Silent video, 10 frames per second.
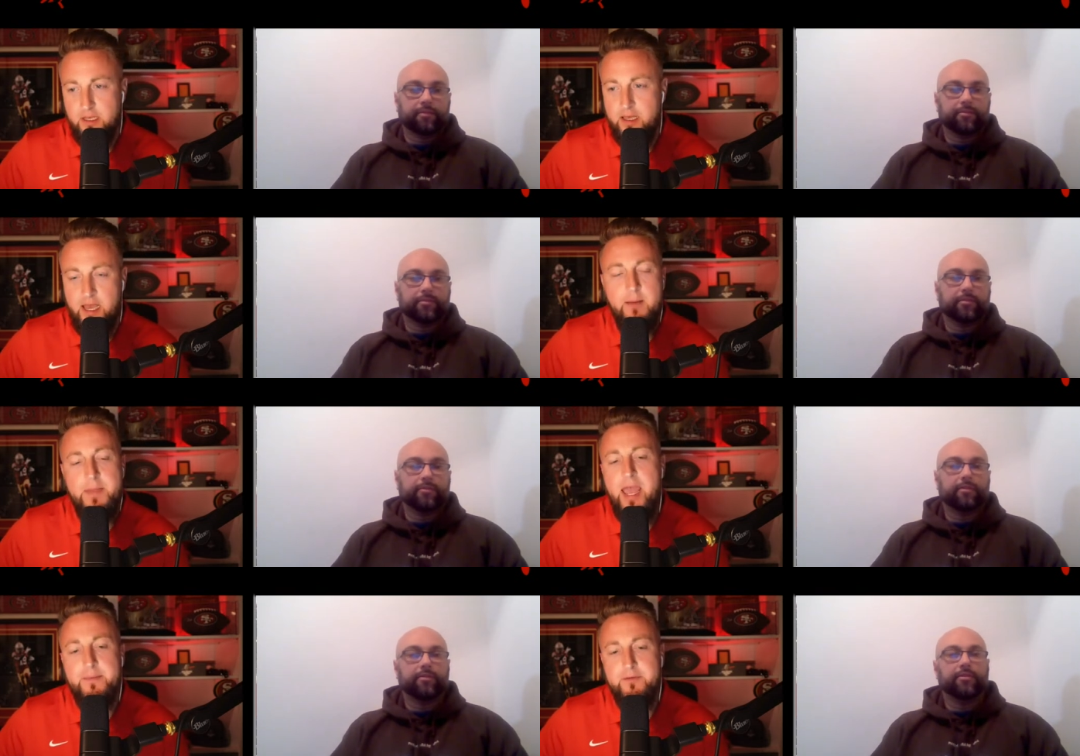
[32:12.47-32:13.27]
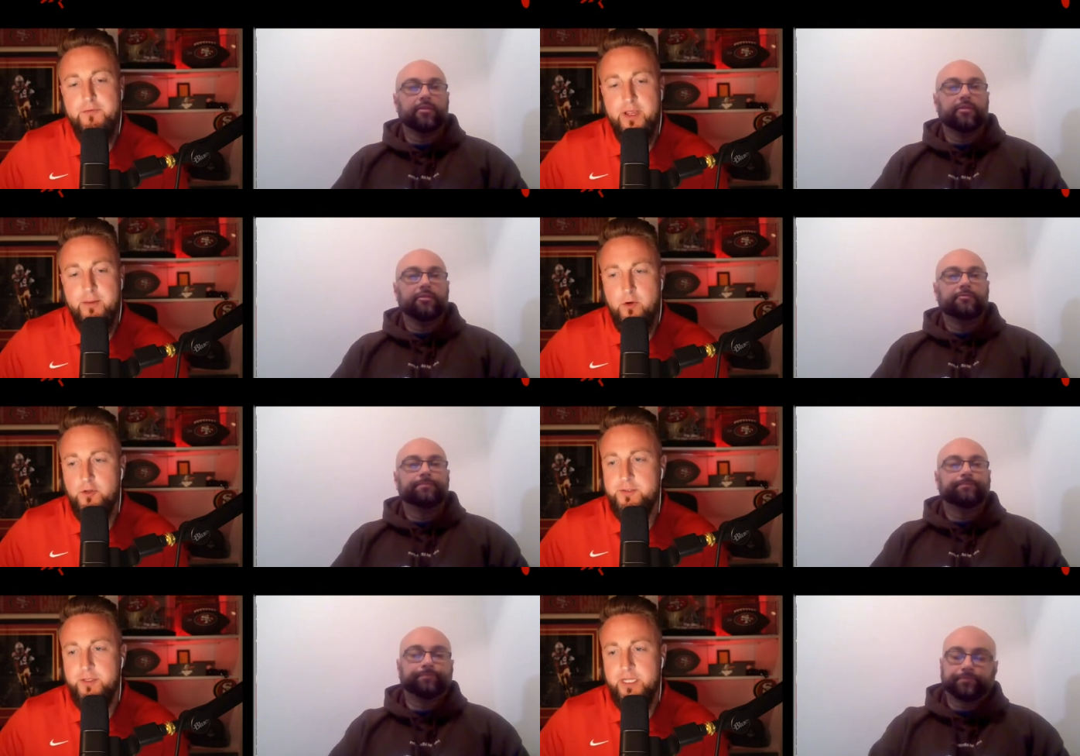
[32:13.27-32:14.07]
Speaker 1: I'm happy for him.
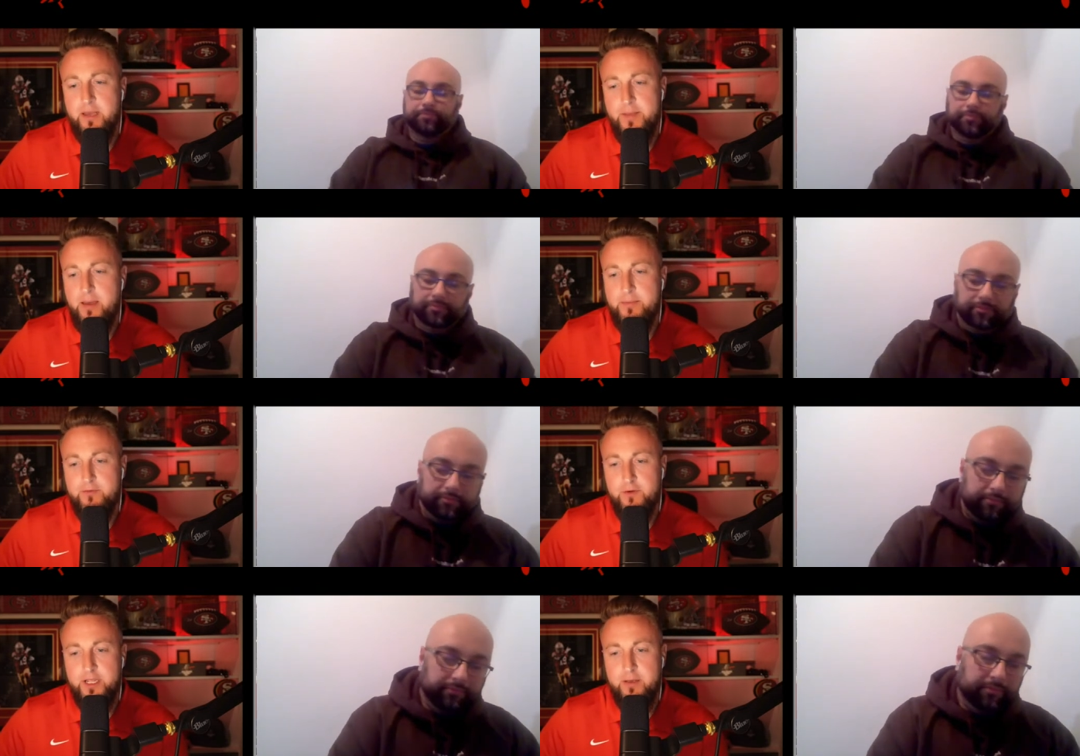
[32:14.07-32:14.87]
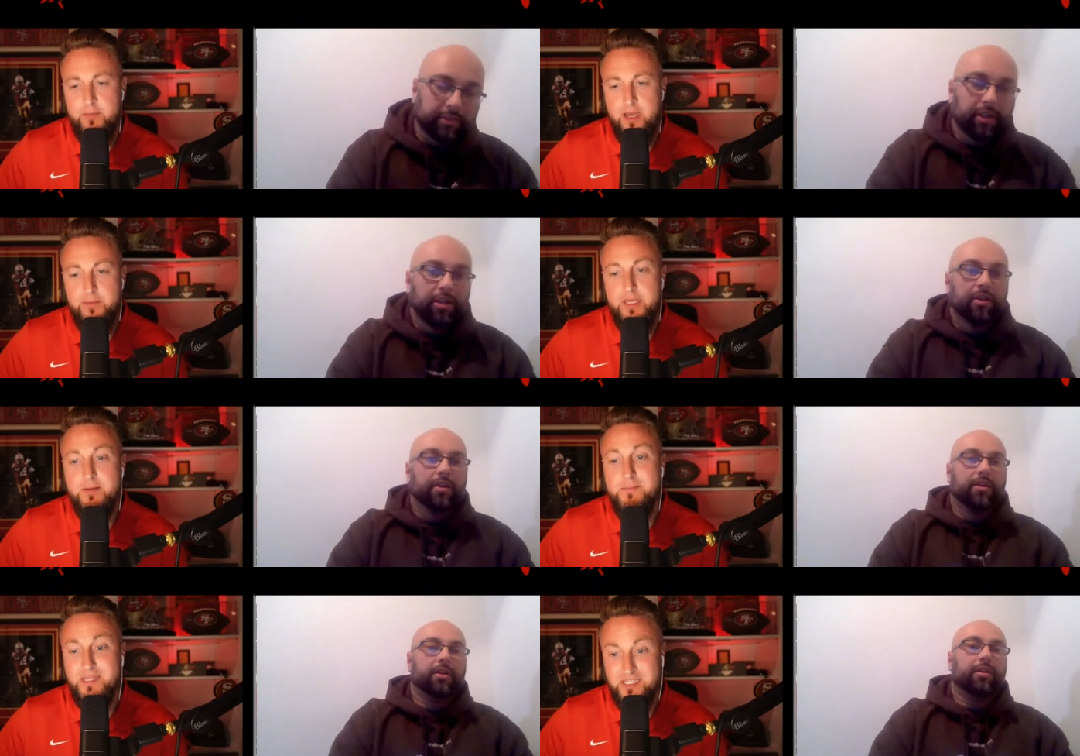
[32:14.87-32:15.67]
Ultimately, I'm happy for him. I'm going to
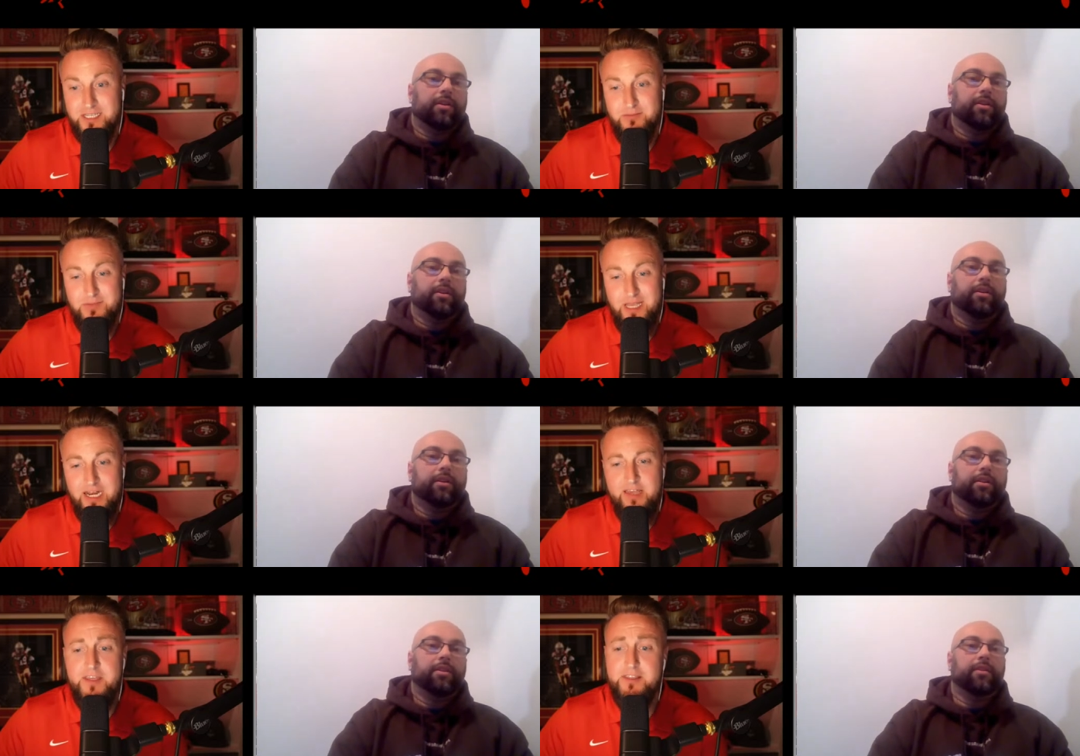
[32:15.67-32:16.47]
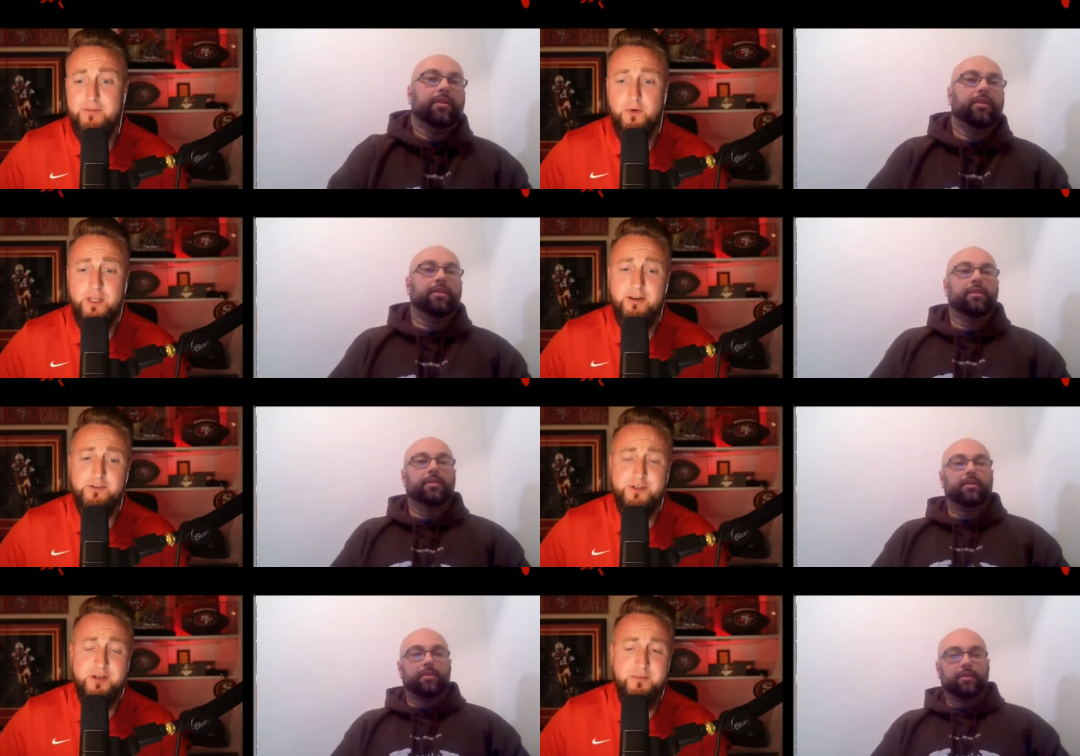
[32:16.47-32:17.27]
miss him. And I think the
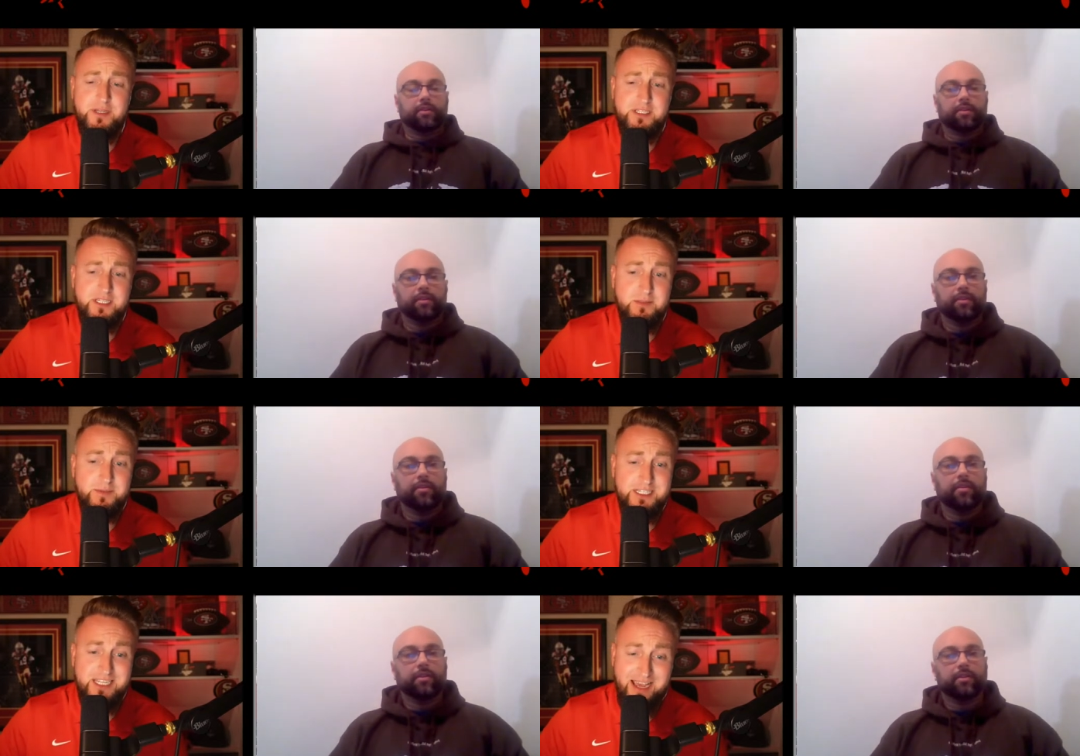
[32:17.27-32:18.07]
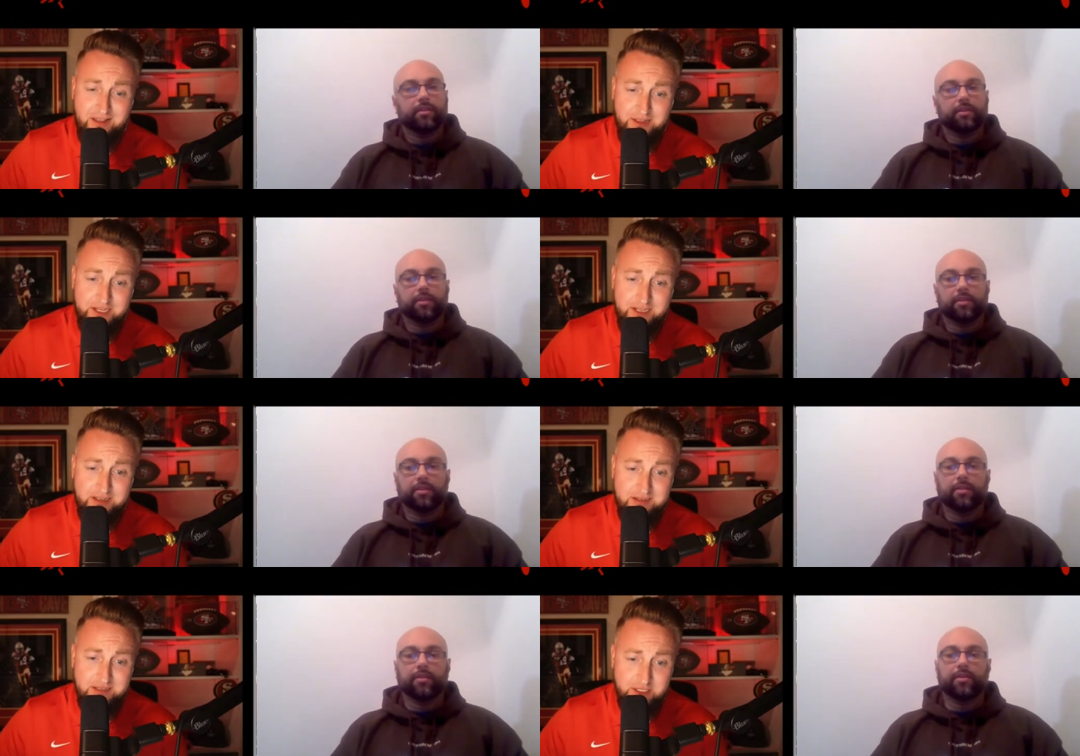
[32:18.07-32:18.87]
forty-niners are going to miss his mentality
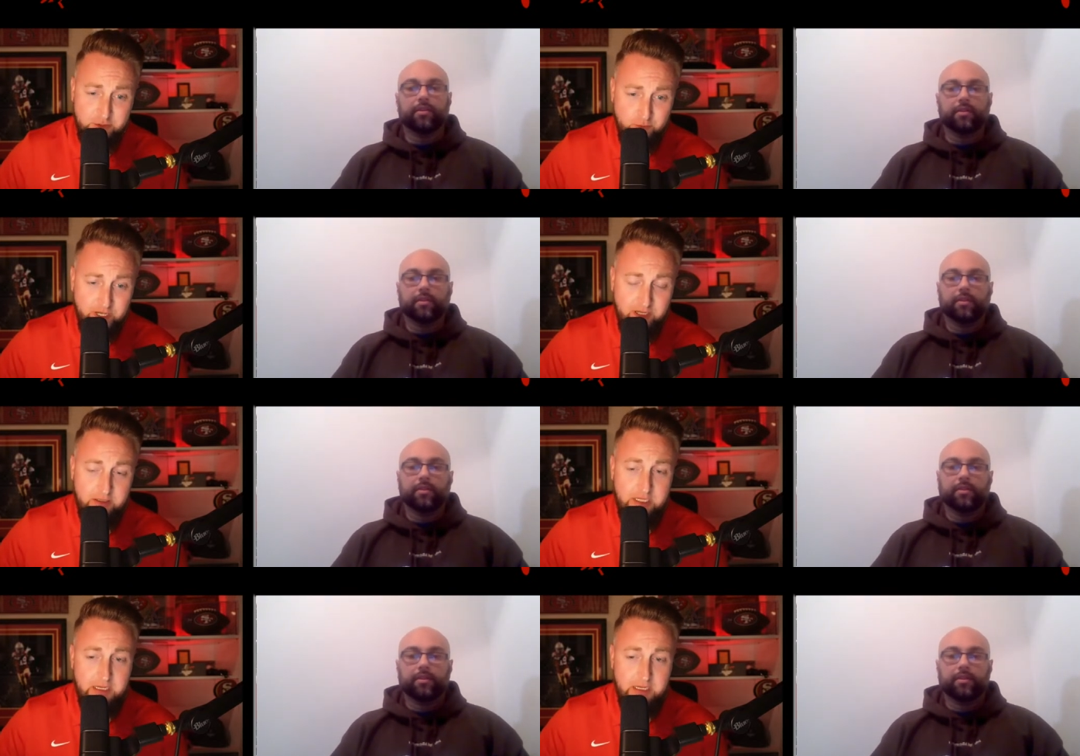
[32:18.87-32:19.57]
as well.